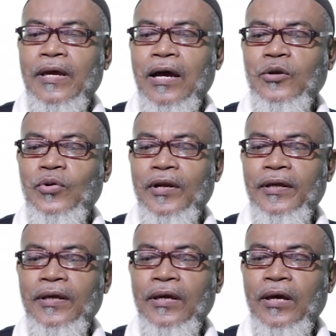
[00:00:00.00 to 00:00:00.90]

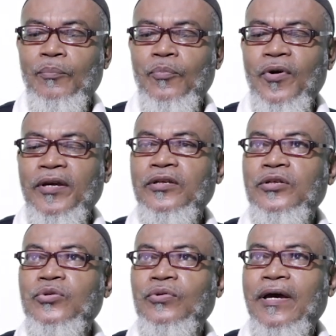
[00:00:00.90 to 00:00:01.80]
actually
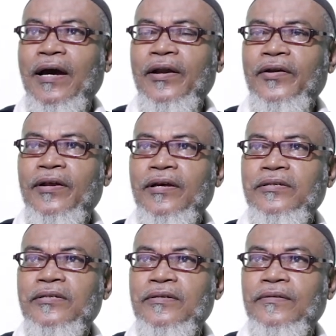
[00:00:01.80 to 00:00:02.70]
point to the
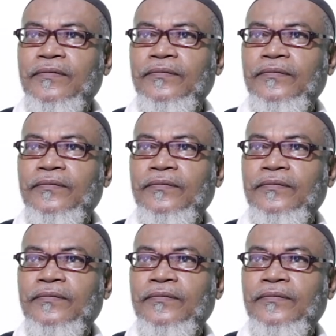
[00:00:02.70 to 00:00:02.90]
address